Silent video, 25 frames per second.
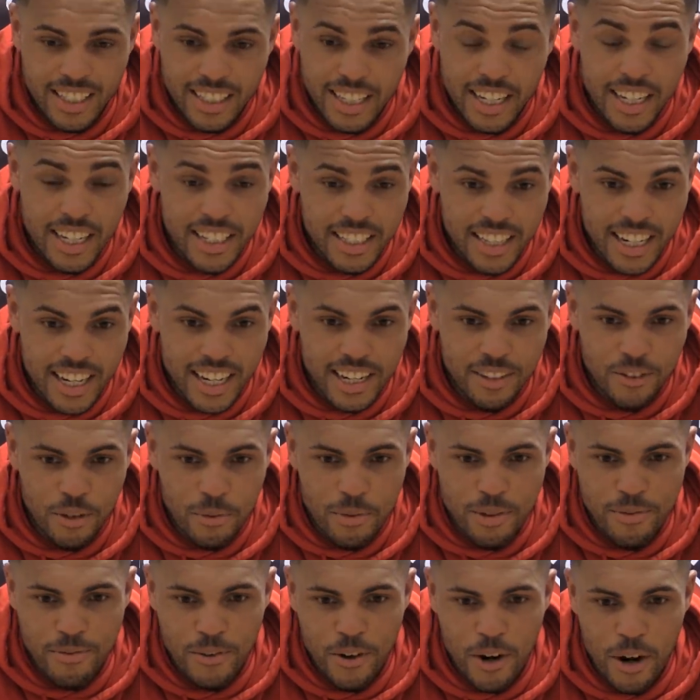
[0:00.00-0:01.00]
I did, yeah. To
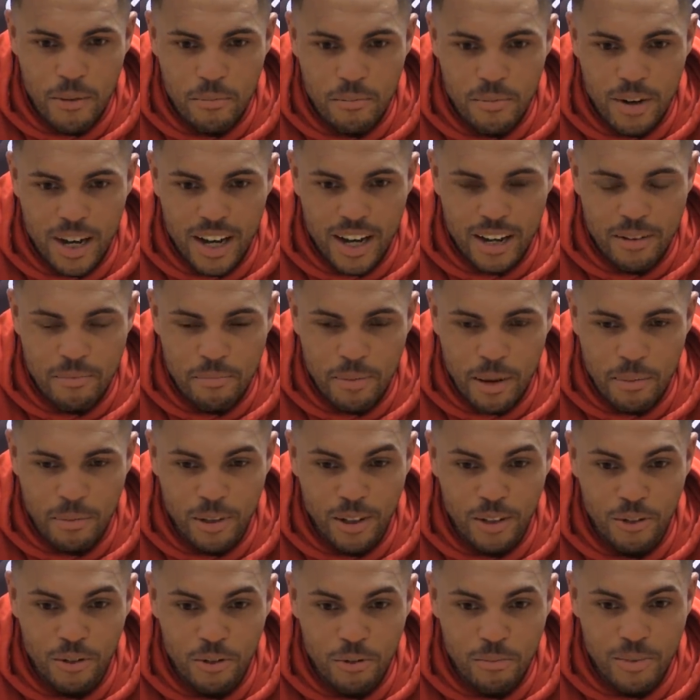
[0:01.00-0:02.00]
be fair,
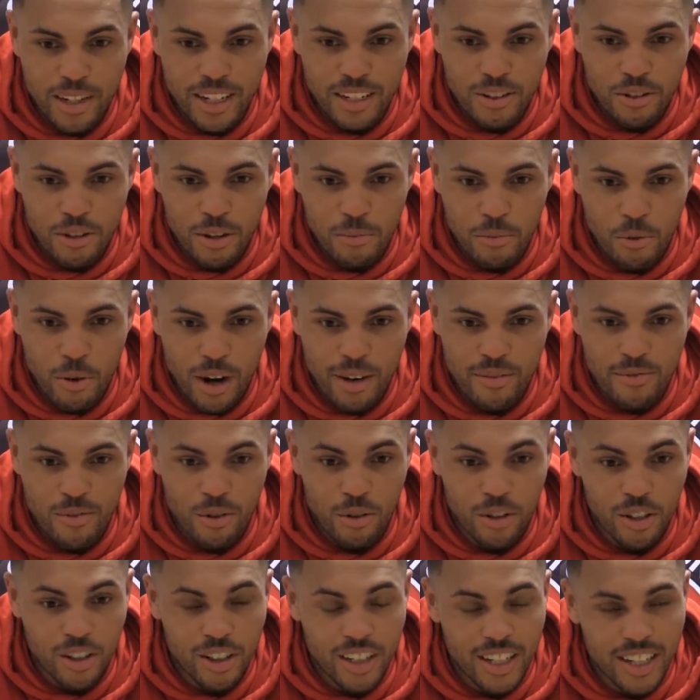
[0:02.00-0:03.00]
people that know I'm quite
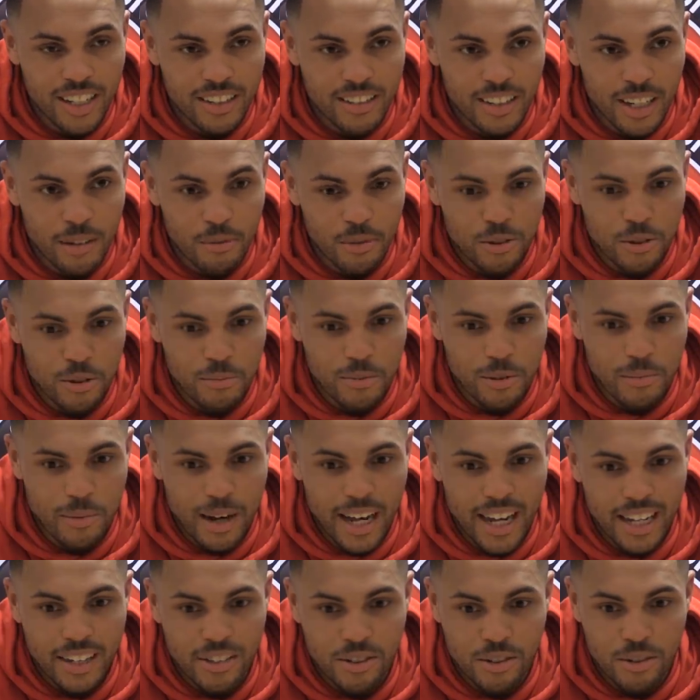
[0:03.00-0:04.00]
vocal and I say what's on my
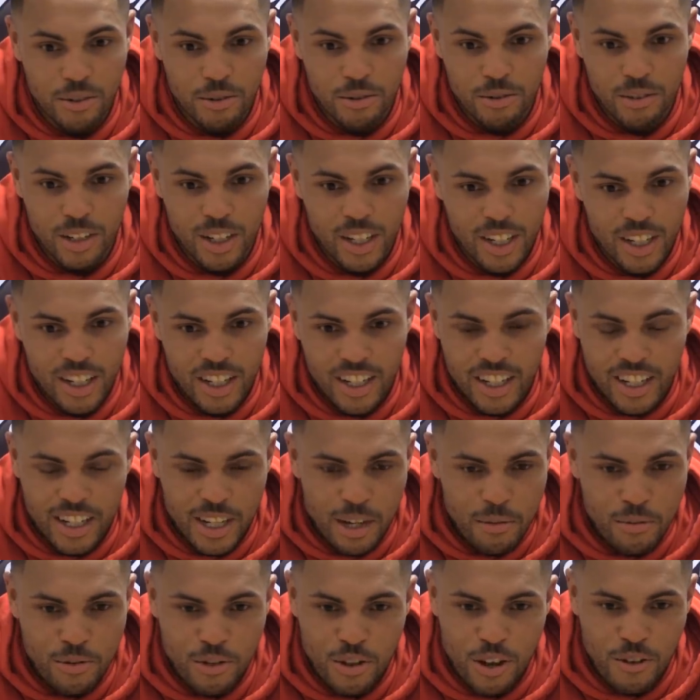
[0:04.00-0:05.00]
mind, so
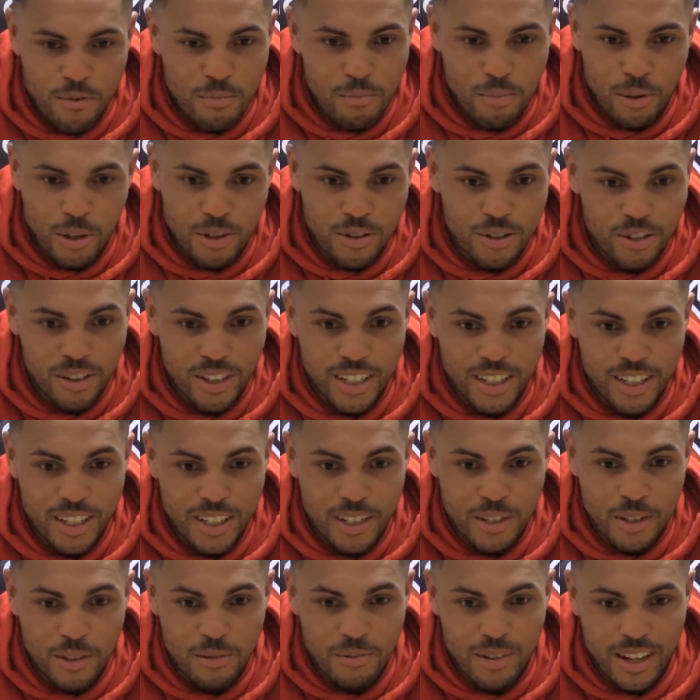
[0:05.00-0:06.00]
it was nothing personal. And
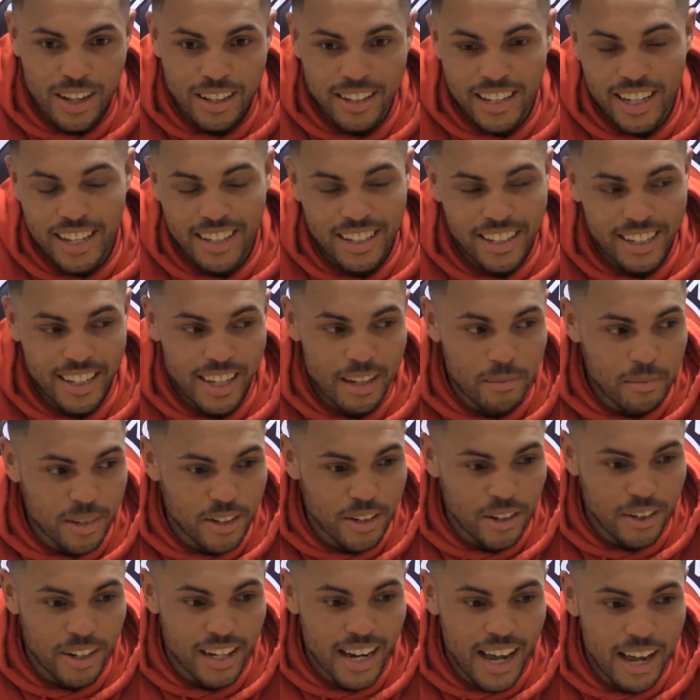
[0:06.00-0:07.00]
he just, at the end of the game, he
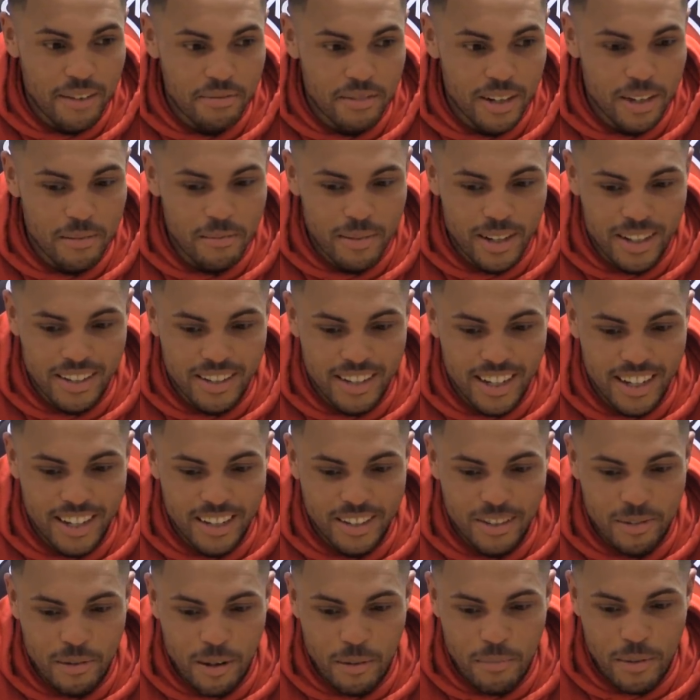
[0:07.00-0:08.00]
started laughing at me and
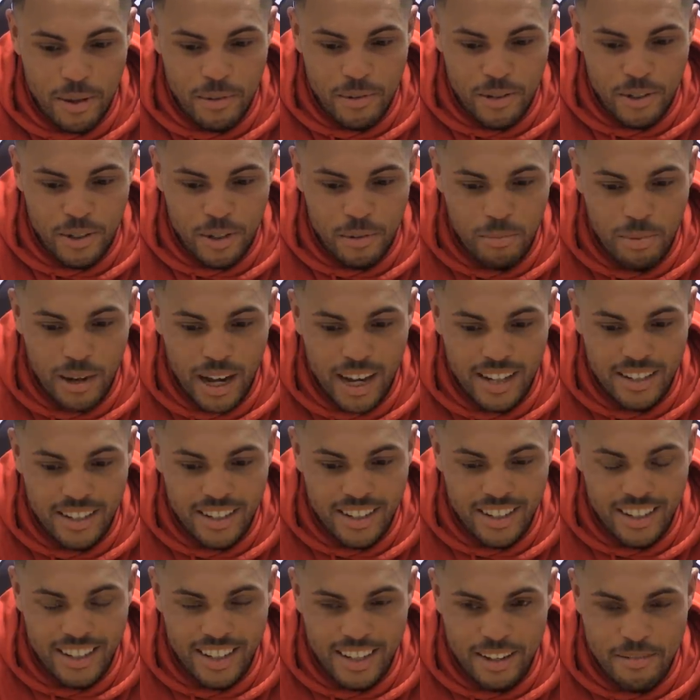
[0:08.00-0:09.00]
said I maybe should have passed
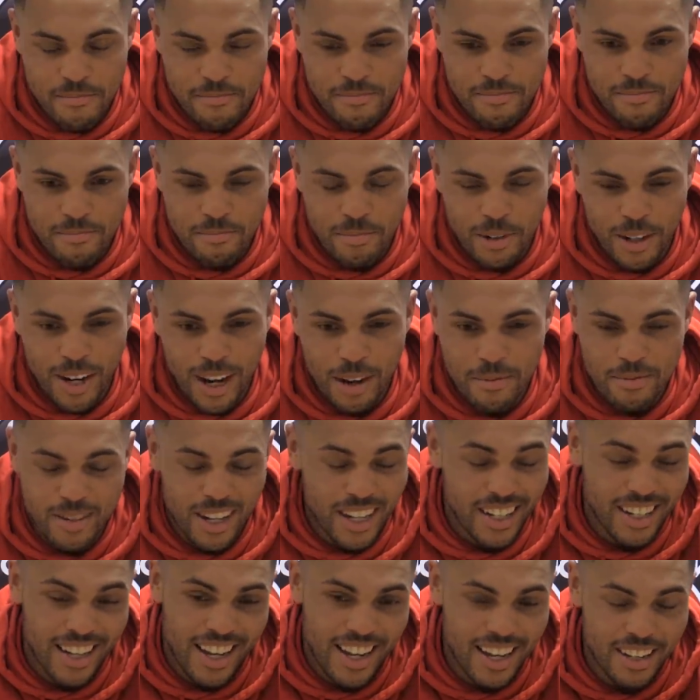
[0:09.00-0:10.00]
it. But I was
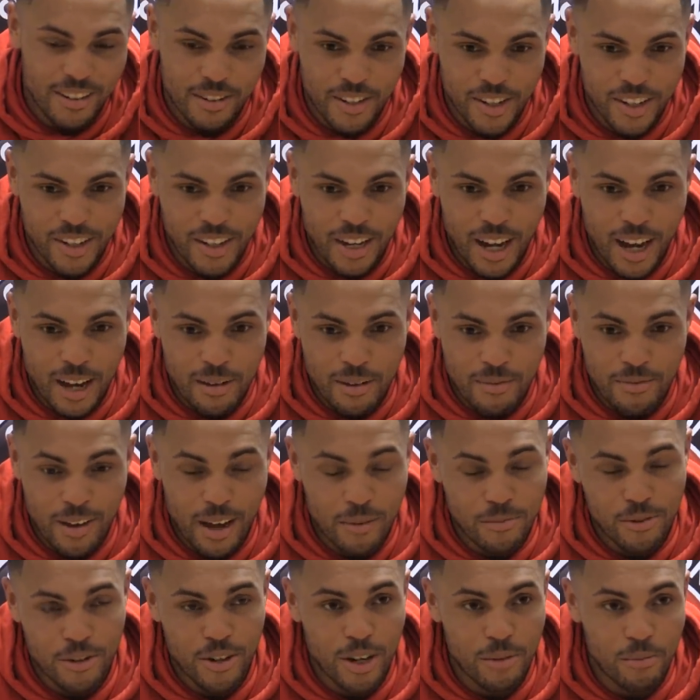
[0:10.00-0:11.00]
like, nah, if
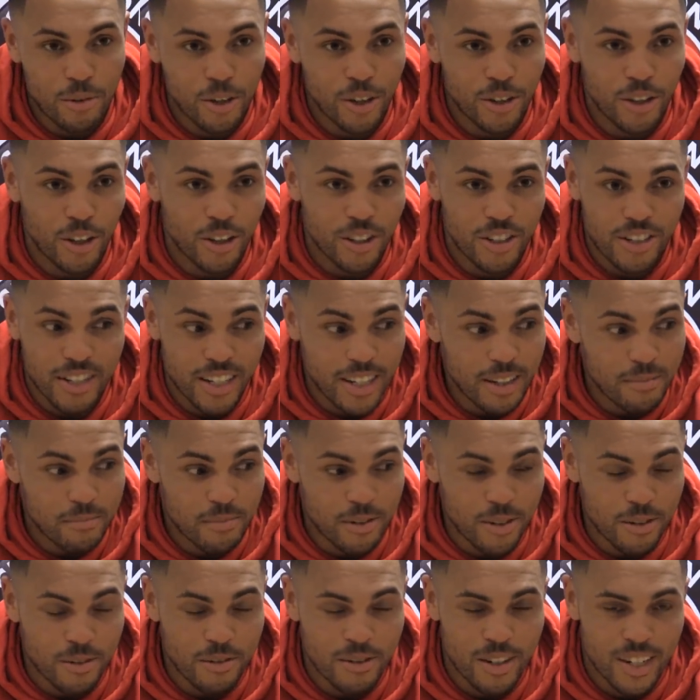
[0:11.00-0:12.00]
I was you, I would have done the same.
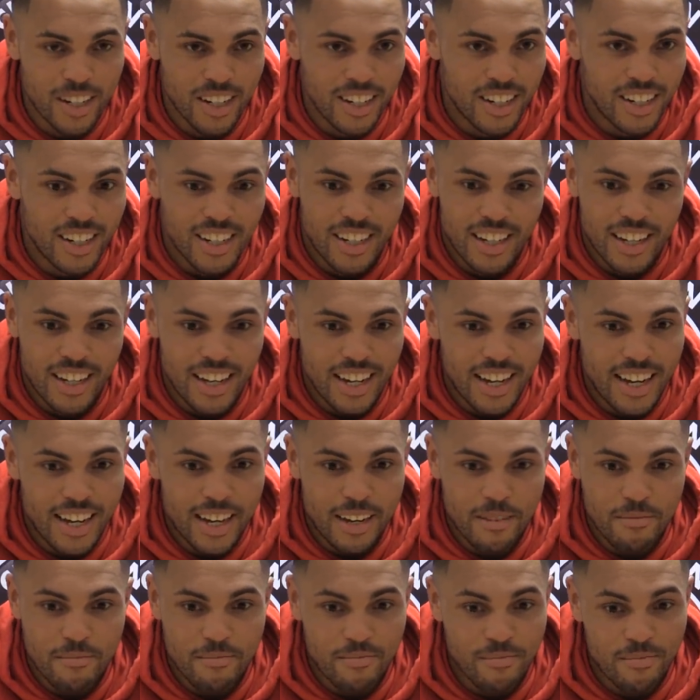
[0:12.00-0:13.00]
So
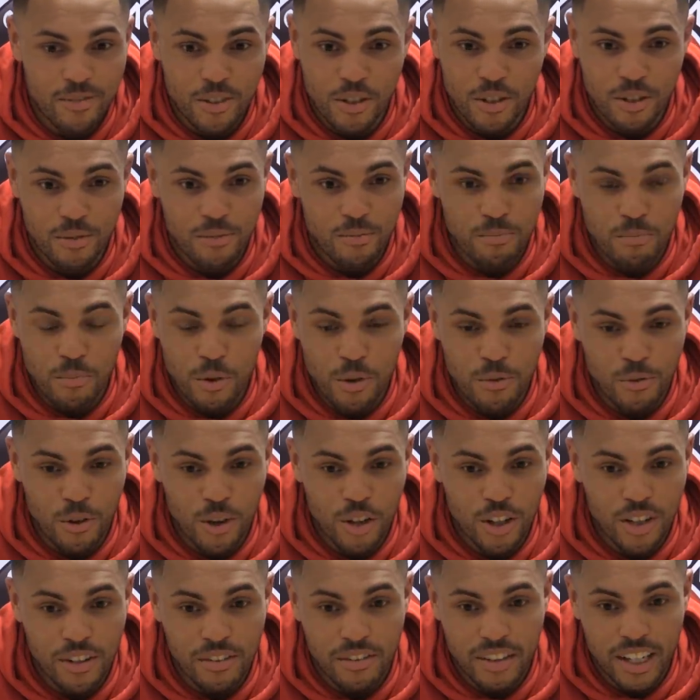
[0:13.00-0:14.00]
just move
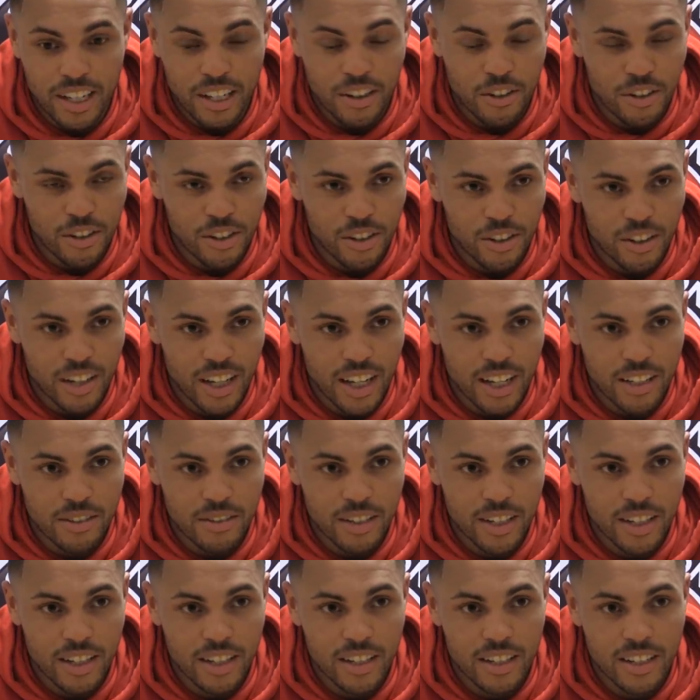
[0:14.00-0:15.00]
on, and thank God I got the
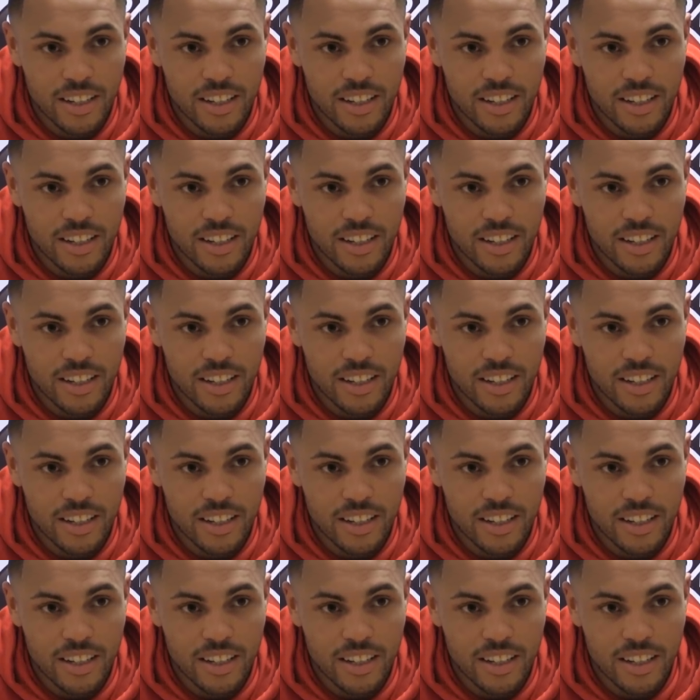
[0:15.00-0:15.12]
hat-trick.